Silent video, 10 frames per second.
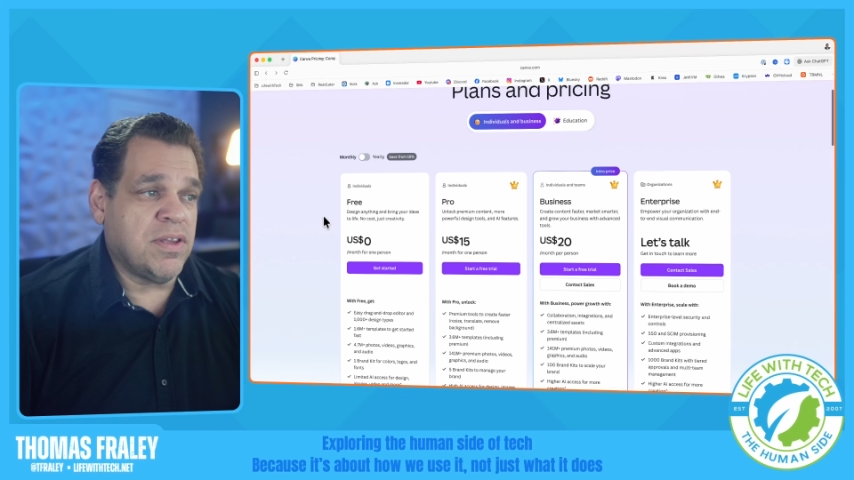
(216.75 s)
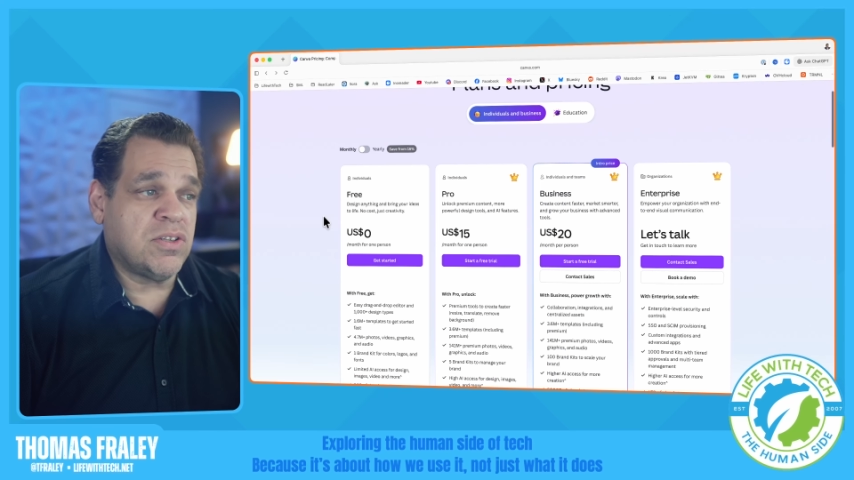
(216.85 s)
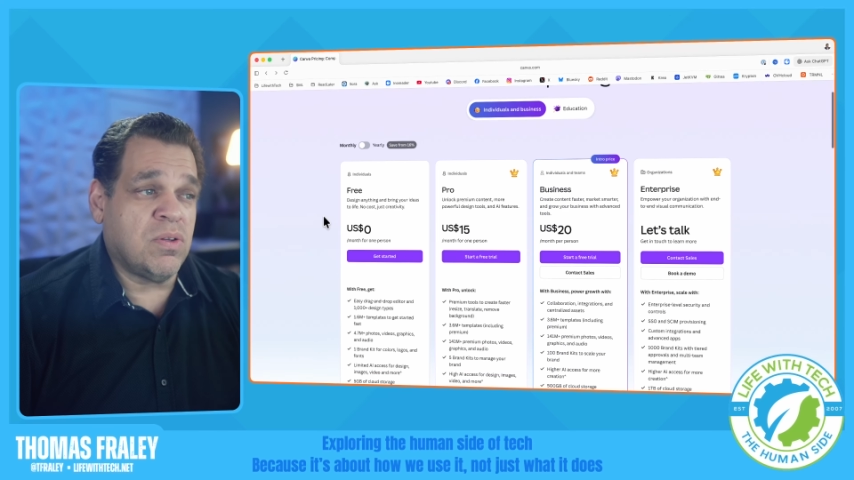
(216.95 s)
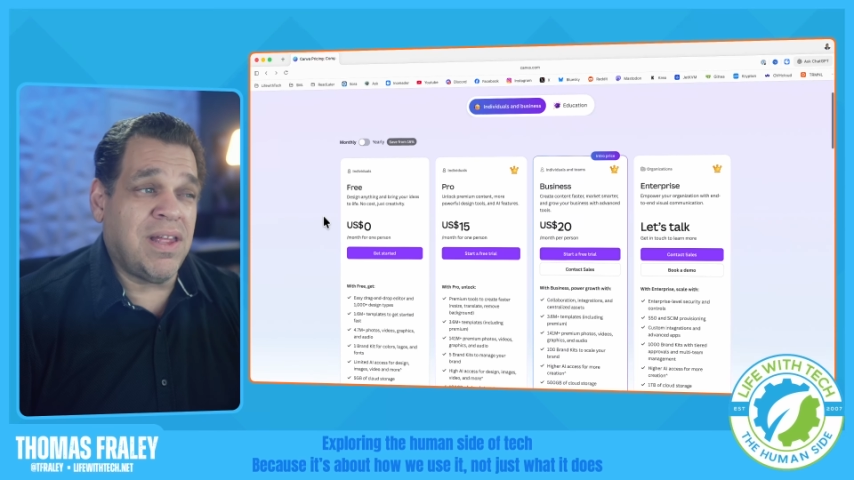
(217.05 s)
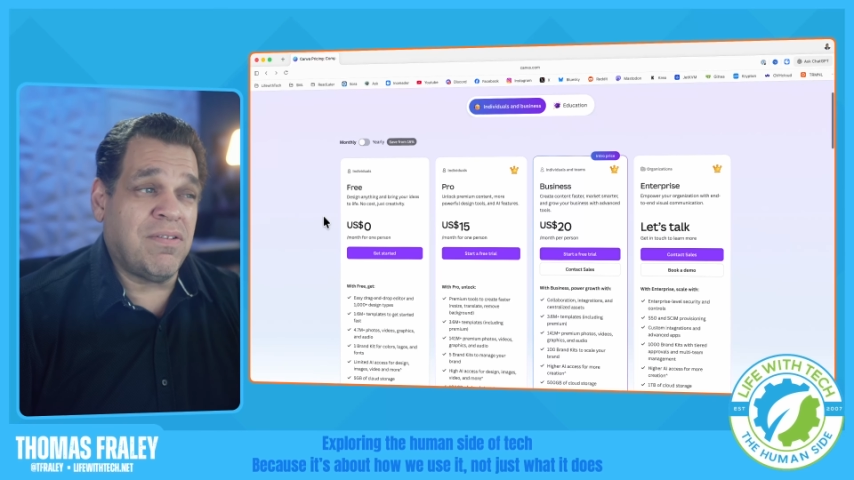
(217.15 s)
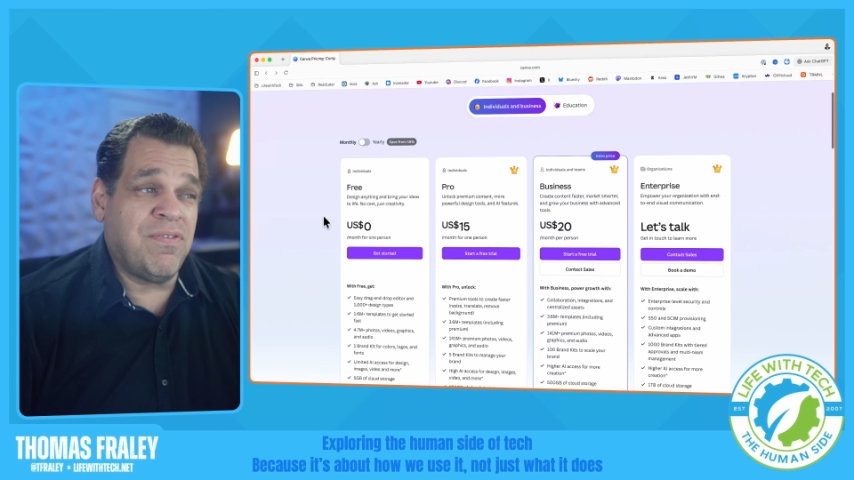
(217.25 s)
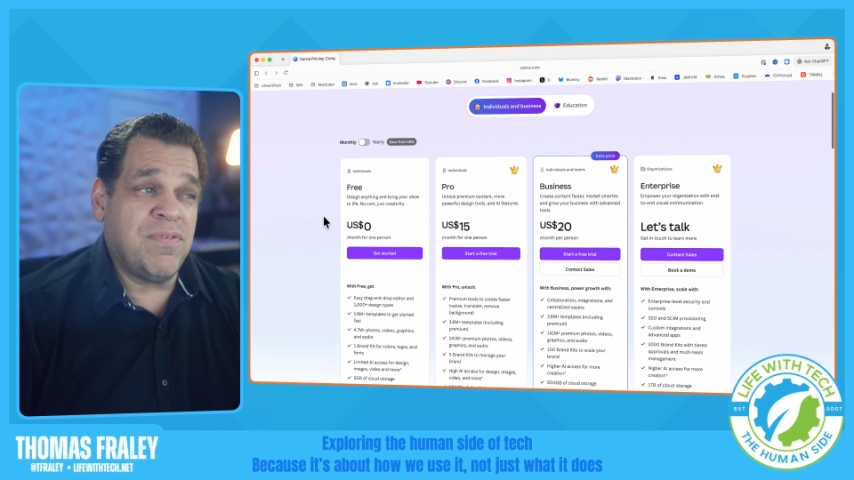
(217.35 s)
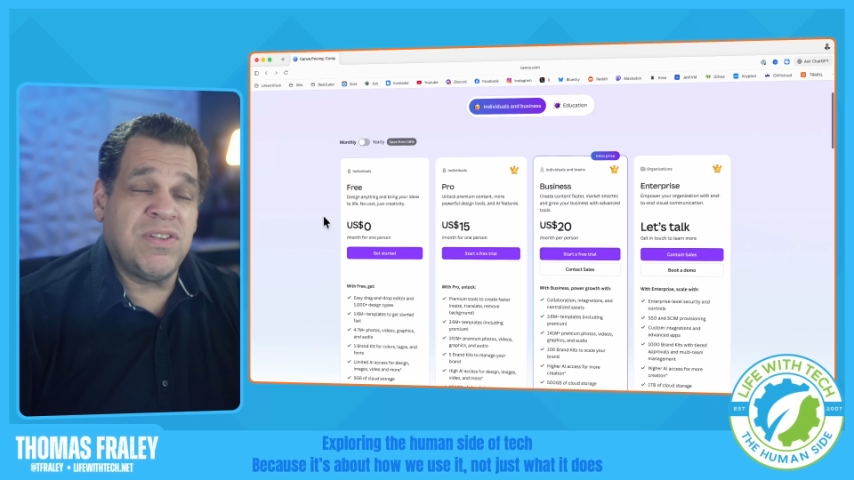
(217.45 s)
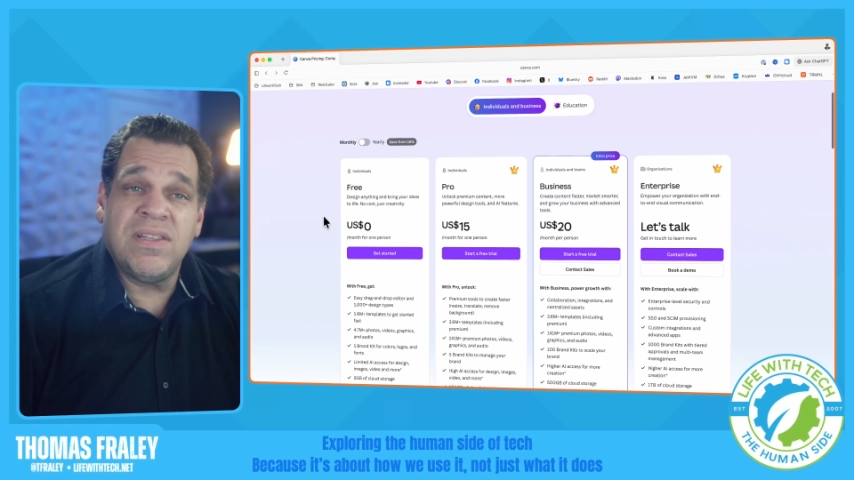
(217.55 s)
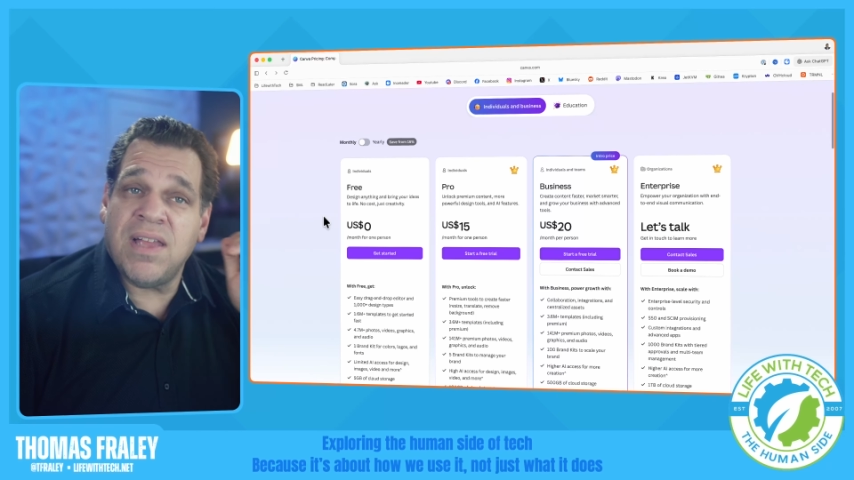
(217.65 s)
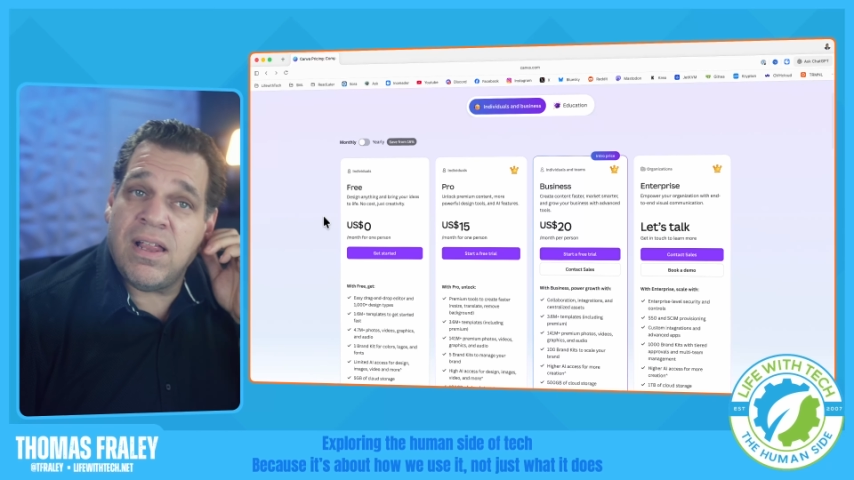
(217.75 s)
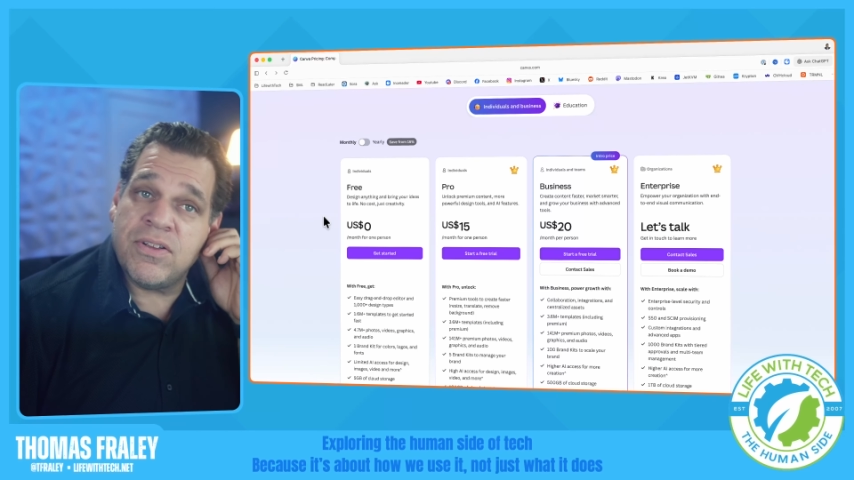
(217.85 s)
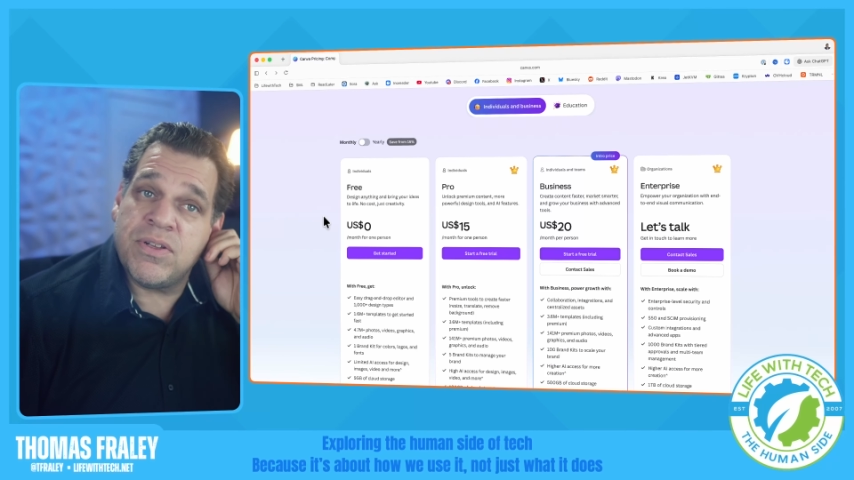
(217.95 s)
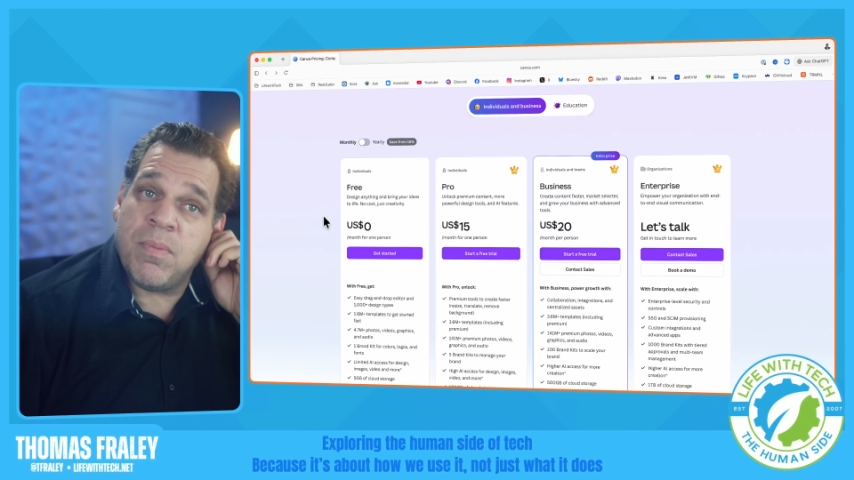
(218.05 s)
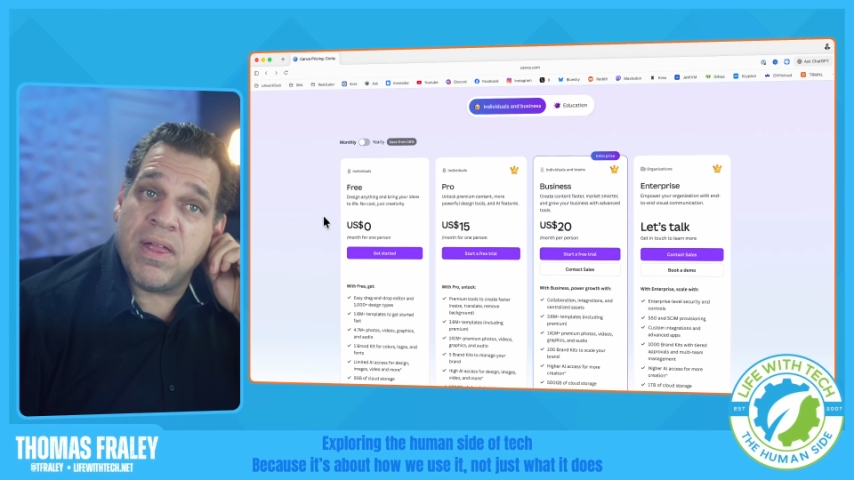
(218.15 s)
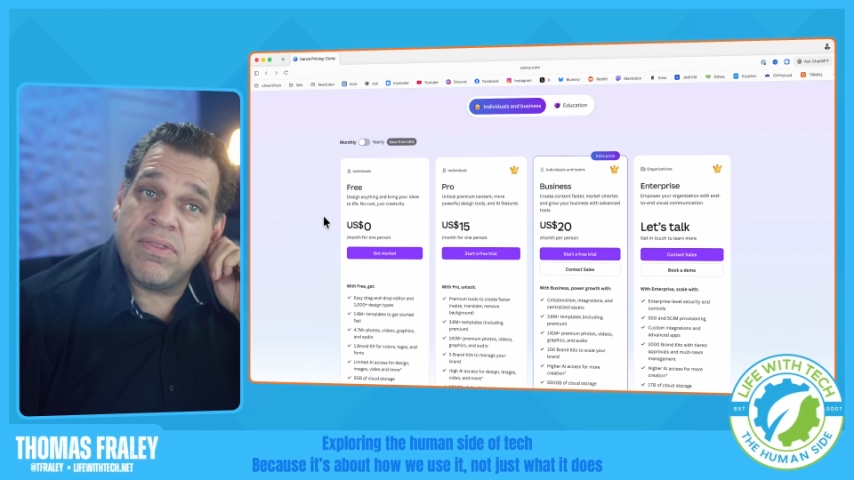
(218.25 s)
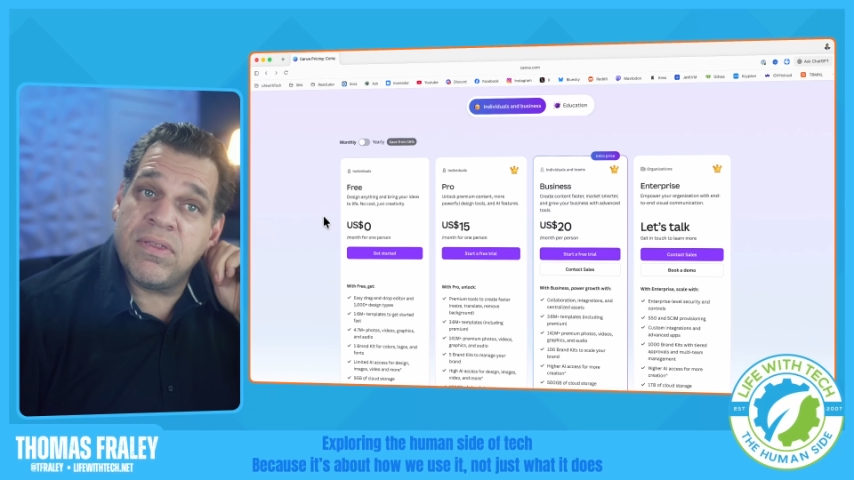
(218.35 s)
So like $15 a month.